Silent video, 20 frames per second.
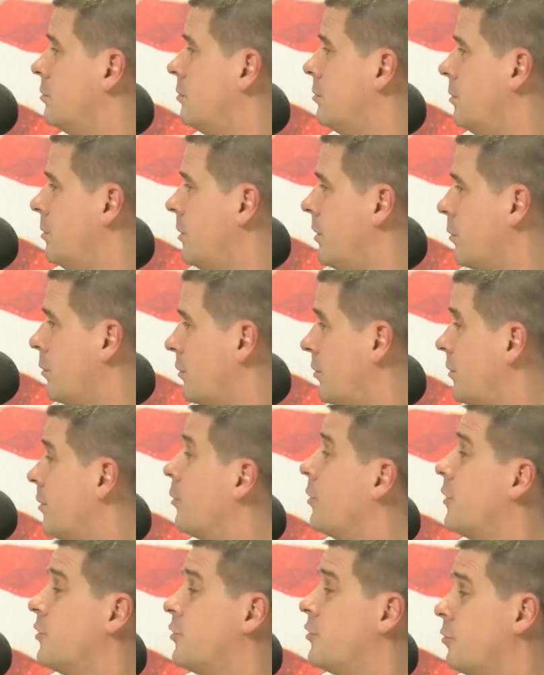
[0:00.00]
I mean, there was
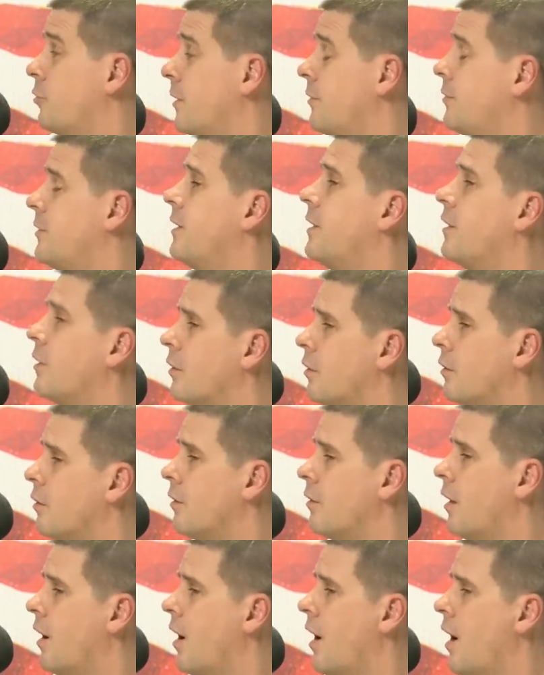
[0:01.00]
still this drift here.
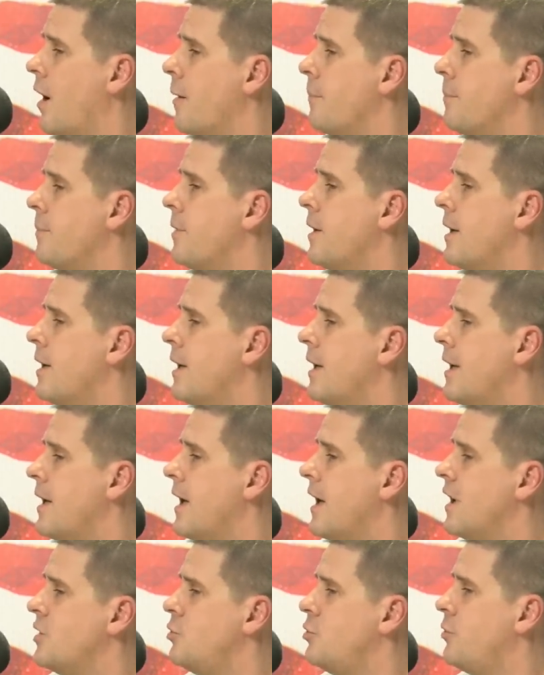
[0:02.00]
Um,
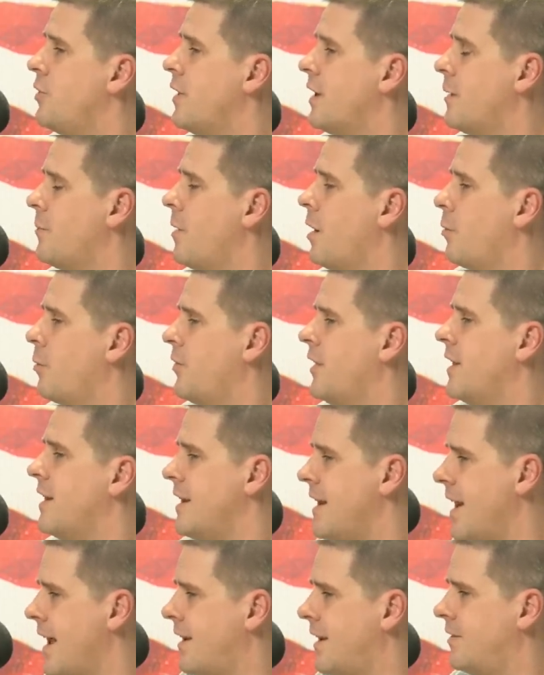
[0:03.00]
as you think about the
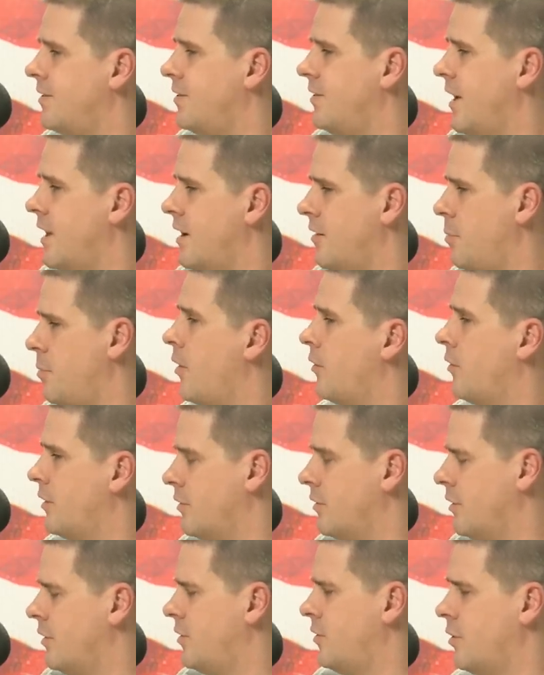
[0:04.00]
next set of
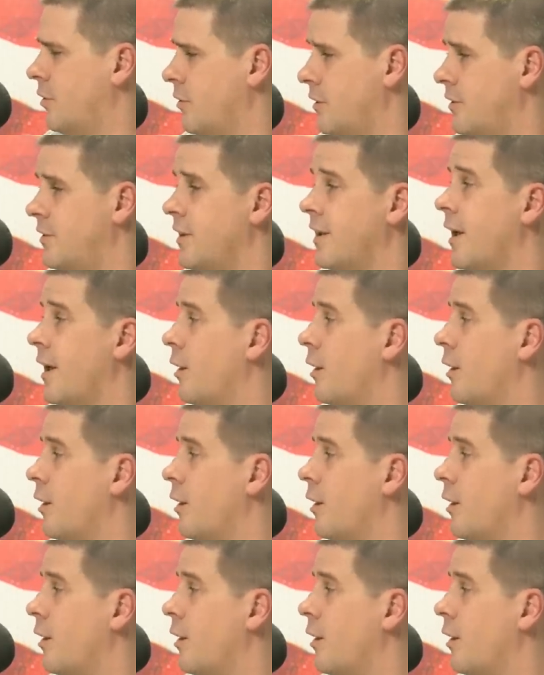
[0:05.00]
policies, let's let's take